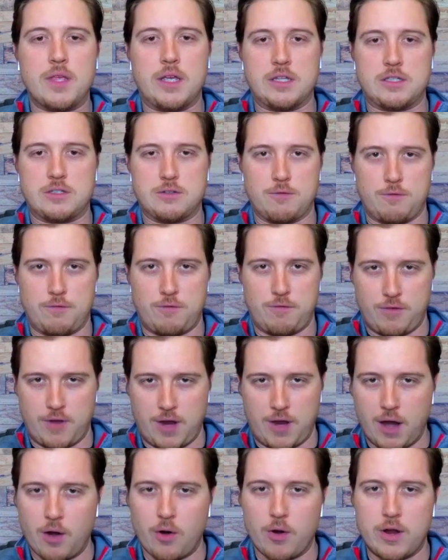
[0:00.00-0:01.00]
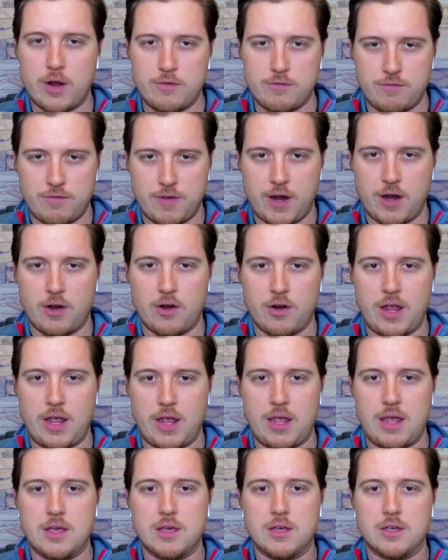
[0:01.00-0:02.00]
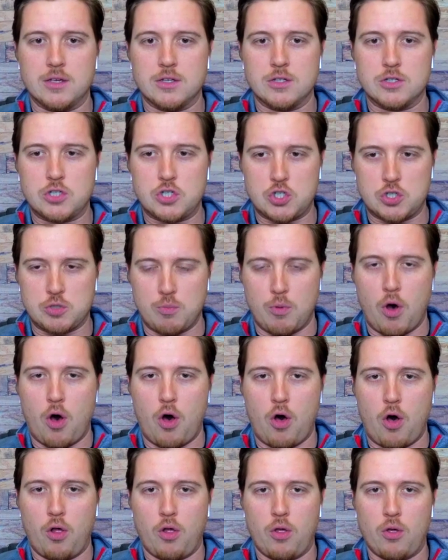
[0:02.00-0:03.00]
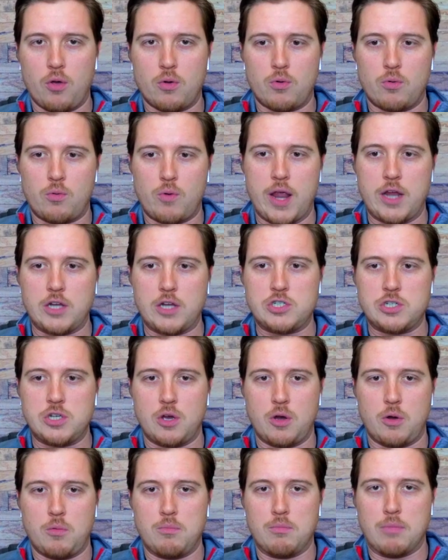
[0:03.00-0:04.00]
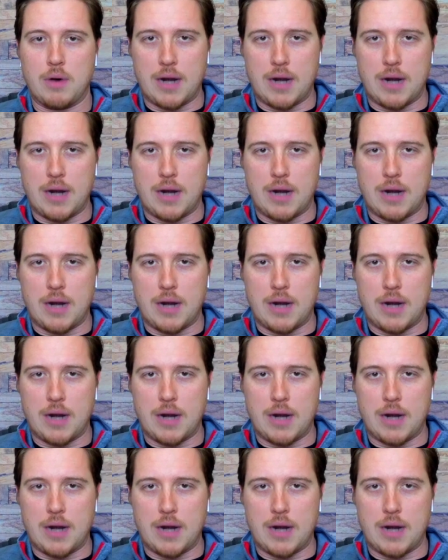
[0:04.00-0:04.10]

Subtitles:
it's a very, very small ratio.